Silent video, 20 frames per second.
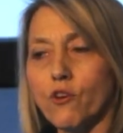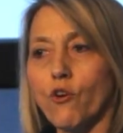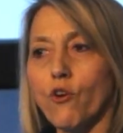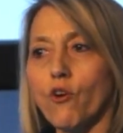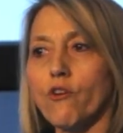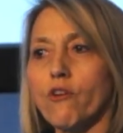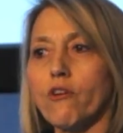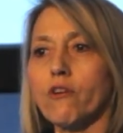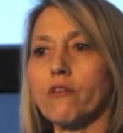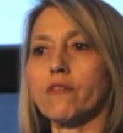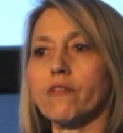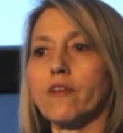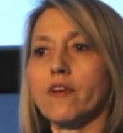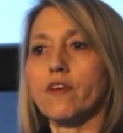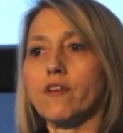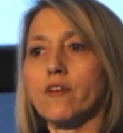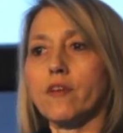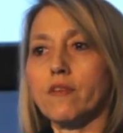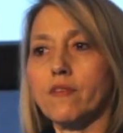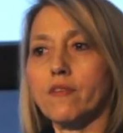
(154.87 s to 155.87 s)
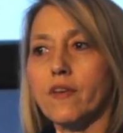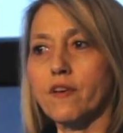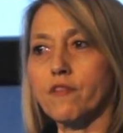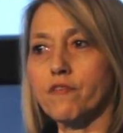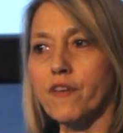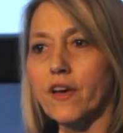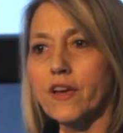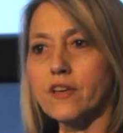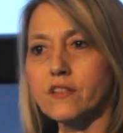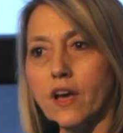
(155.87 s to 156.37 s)
or they
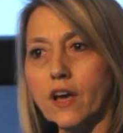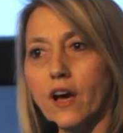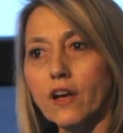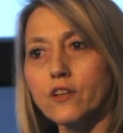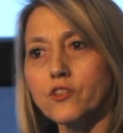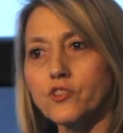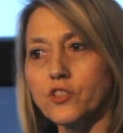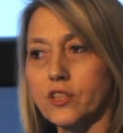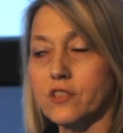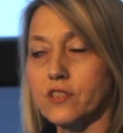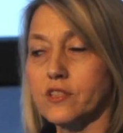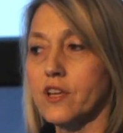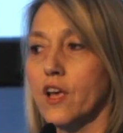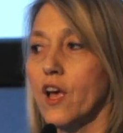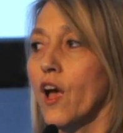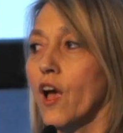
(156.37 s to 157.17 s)
face allergies,